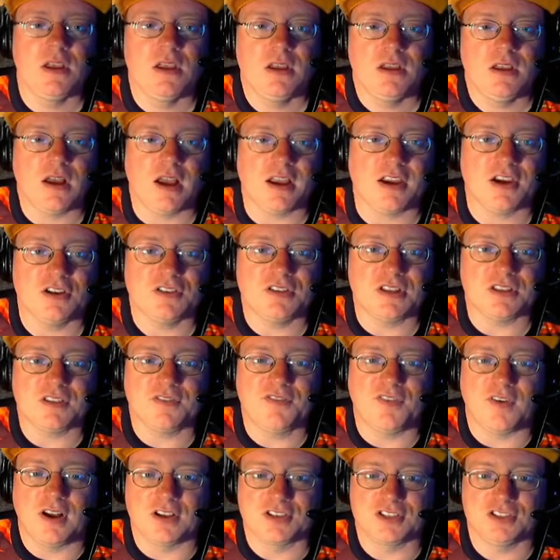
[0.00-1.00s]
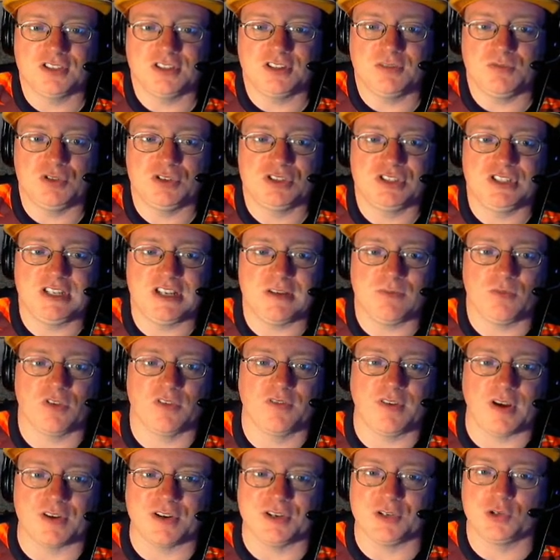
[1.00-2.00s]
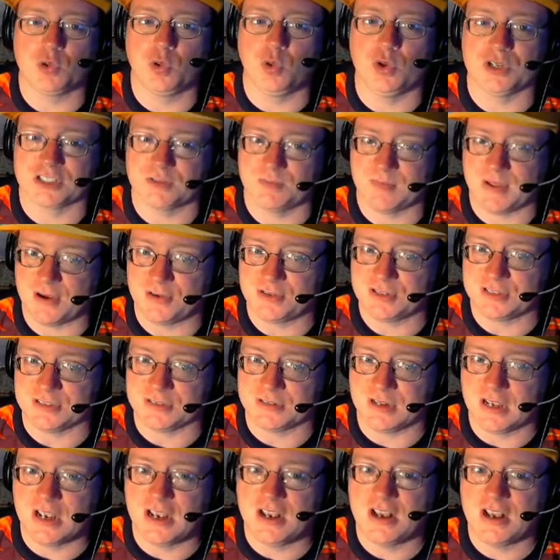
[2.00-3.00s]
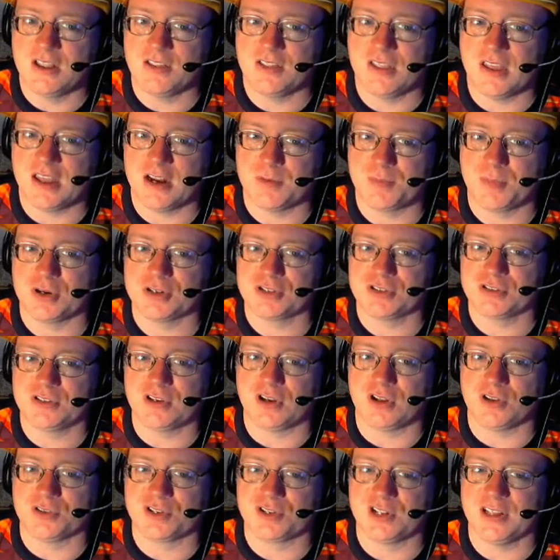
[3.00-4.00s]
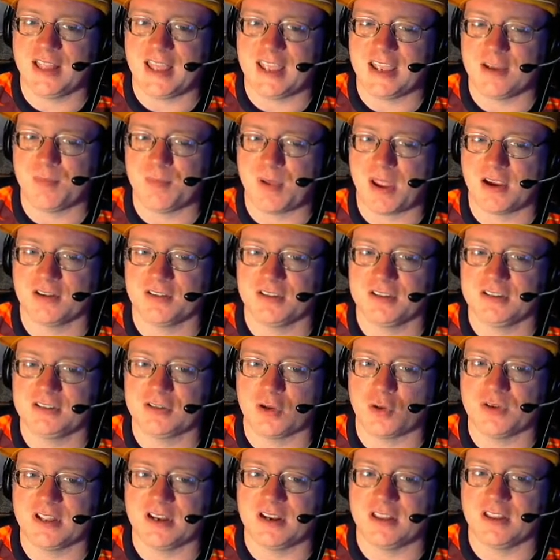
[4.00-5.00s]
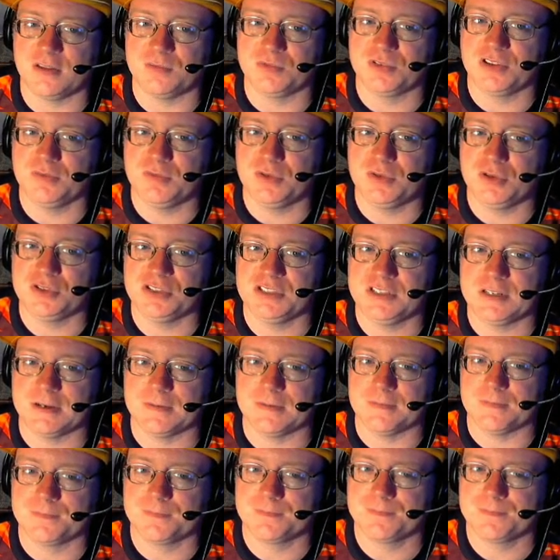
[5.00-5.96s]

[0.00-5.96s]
I heard that the fossils in the museum were found in Twist Mountain. Then, a person called Clay apparently donated them to the museum.